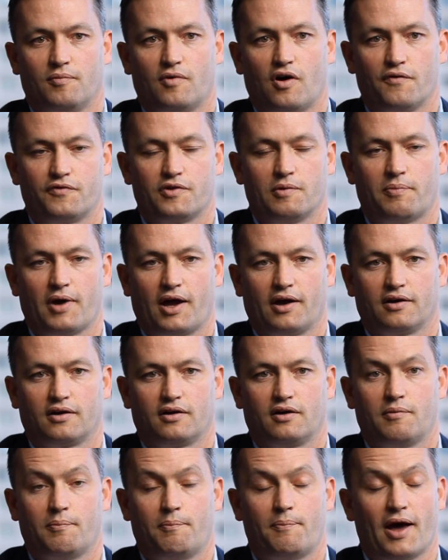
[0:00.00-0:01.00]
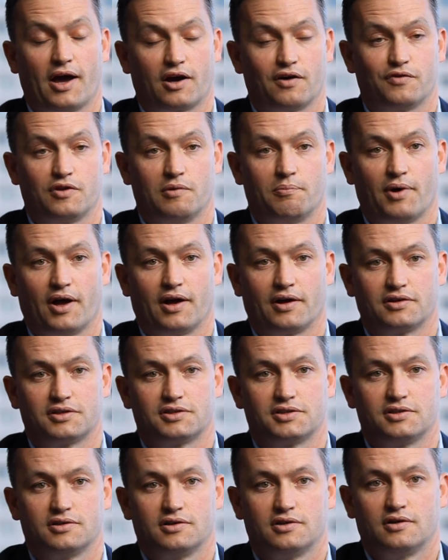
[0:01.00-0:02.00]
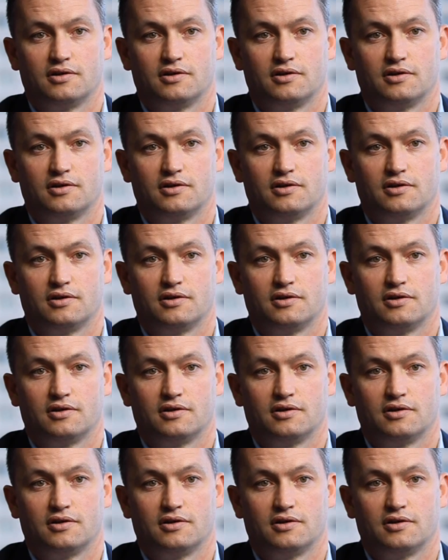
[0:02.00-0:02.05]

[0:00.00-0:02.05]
of the back of the banks.